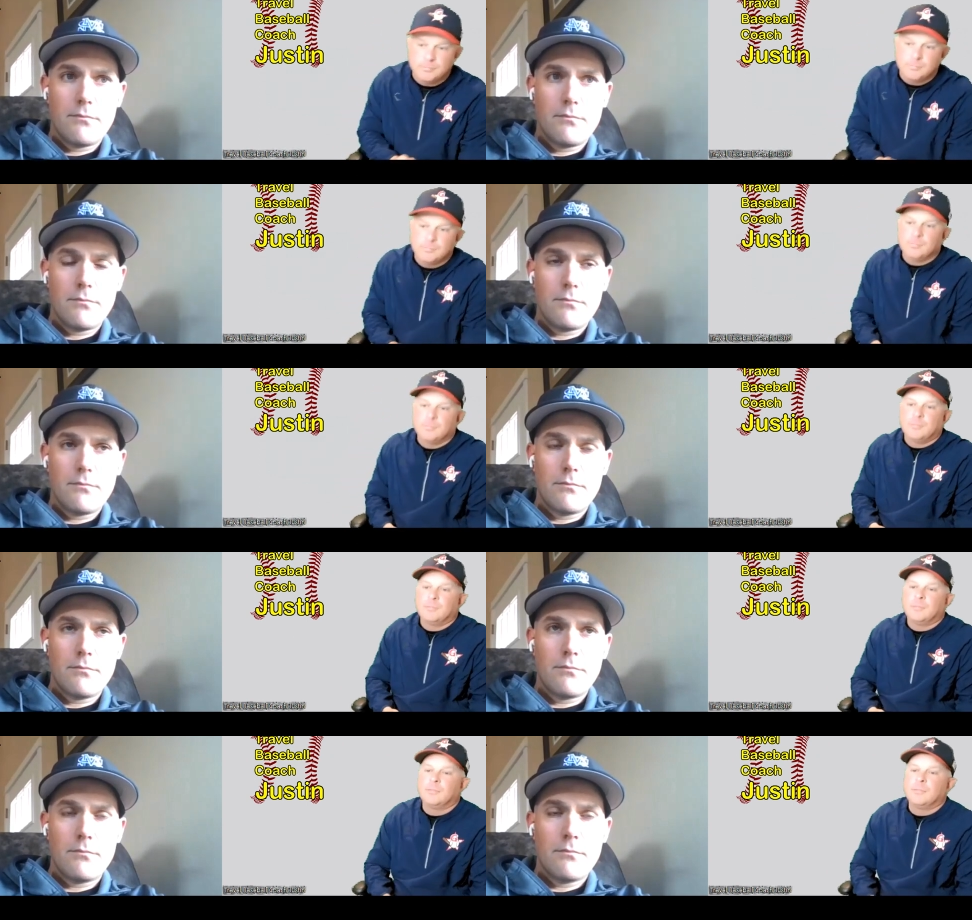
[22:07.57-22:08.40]

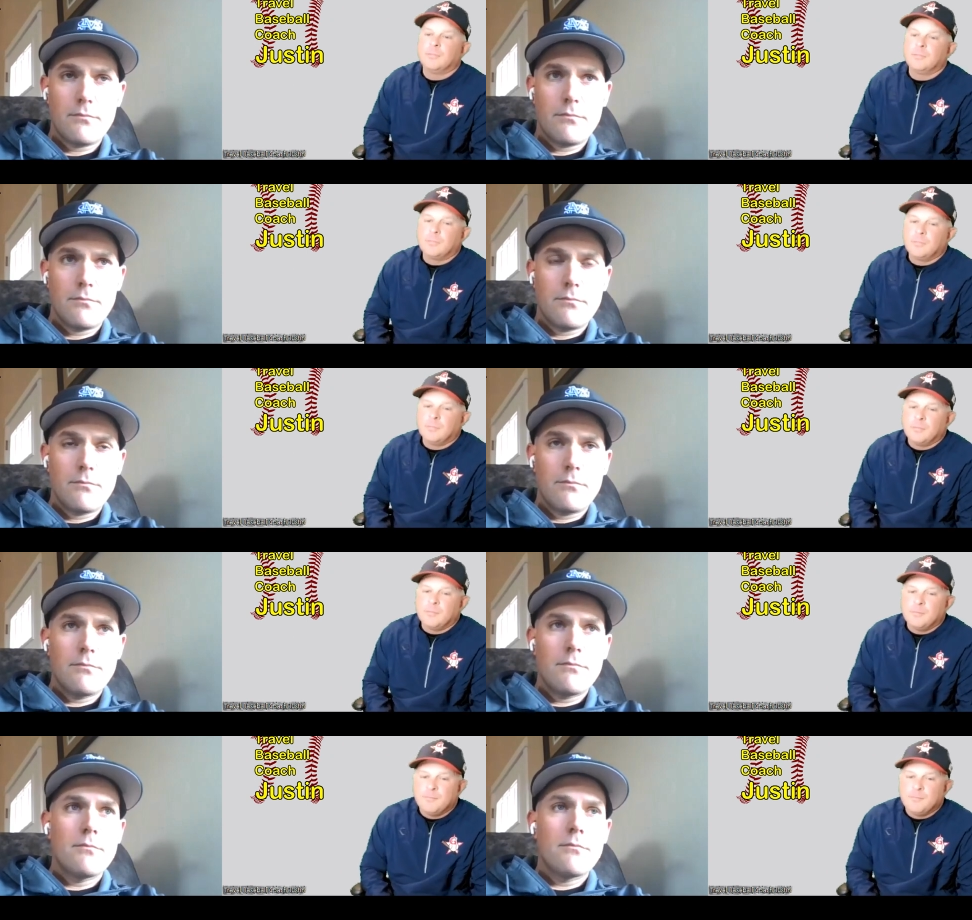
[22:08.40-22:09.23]

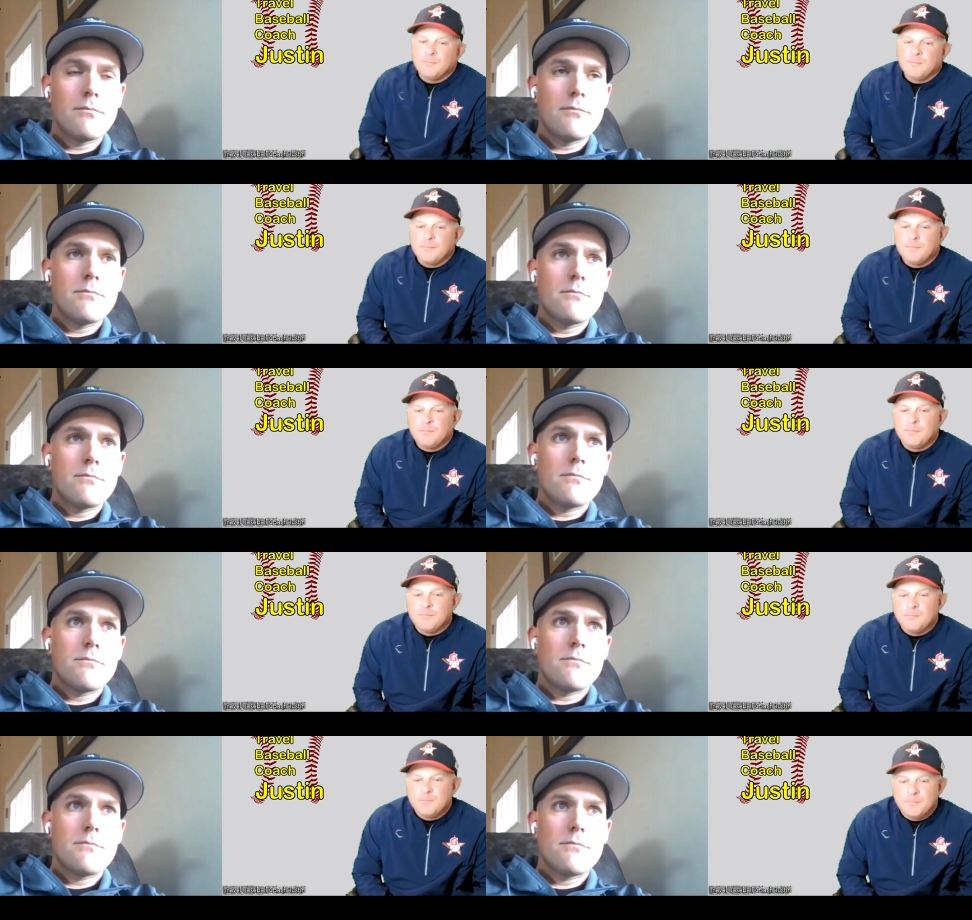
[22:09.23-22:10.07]

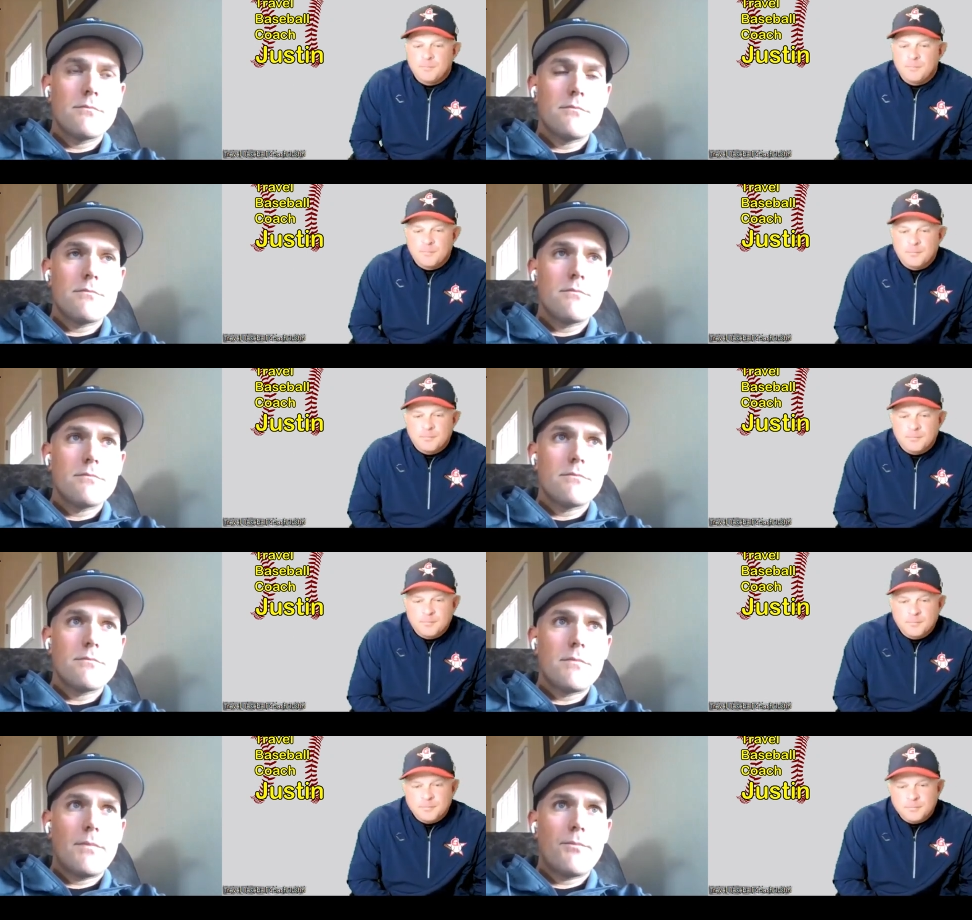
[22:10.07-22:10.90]

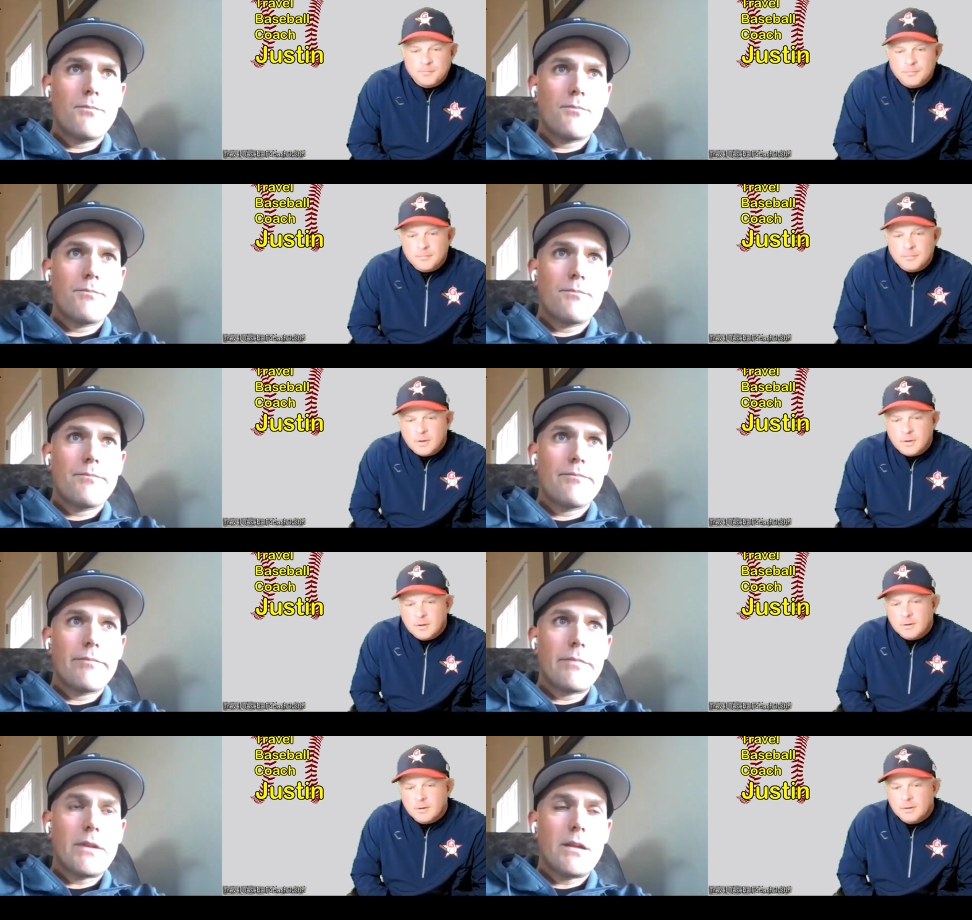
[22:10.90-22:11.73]

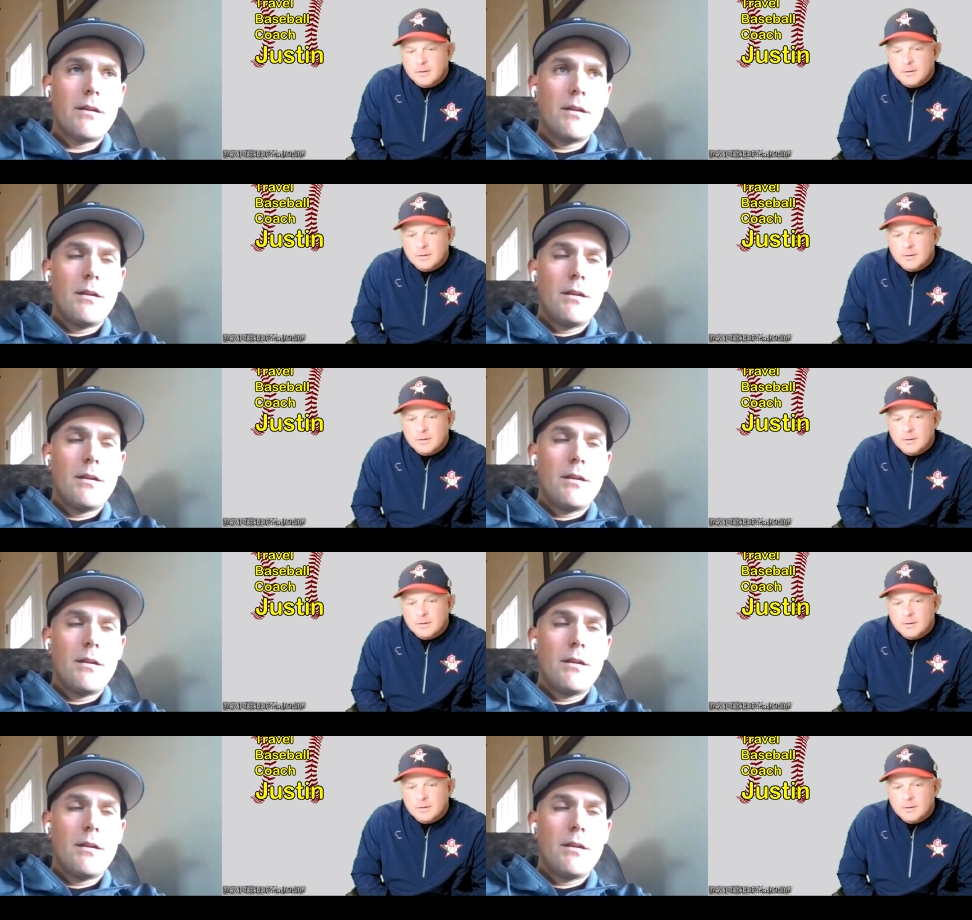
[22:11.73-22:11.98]
(no one is talking)